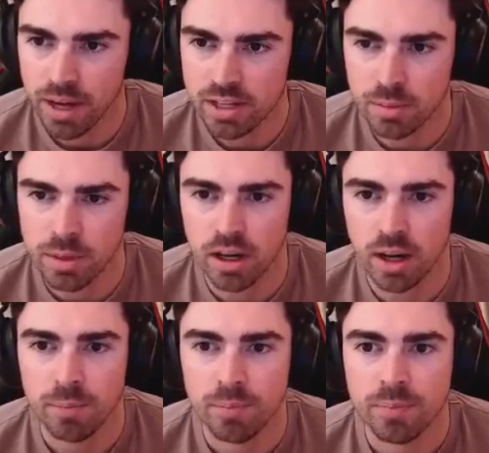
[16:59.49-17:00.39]
Samira.
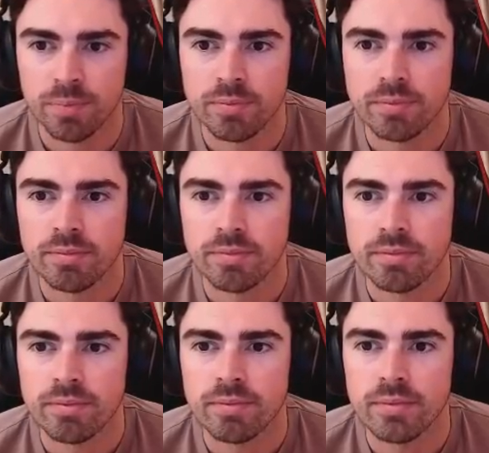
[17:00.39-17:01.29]

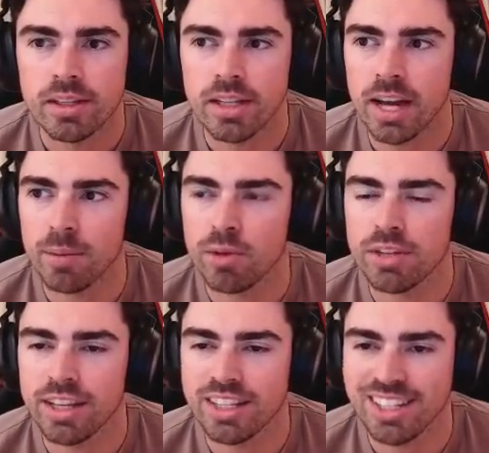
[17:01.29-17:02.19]
Steiner moves in.
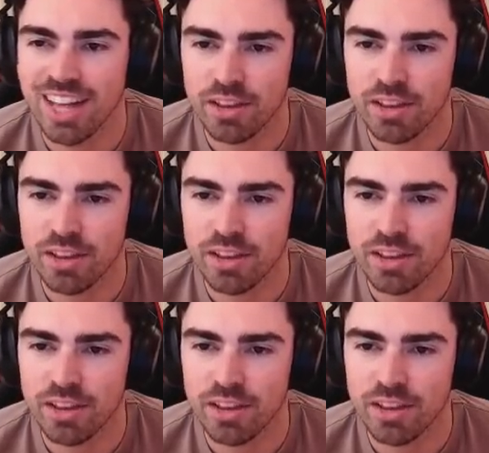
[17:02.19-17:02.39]
That's the 10th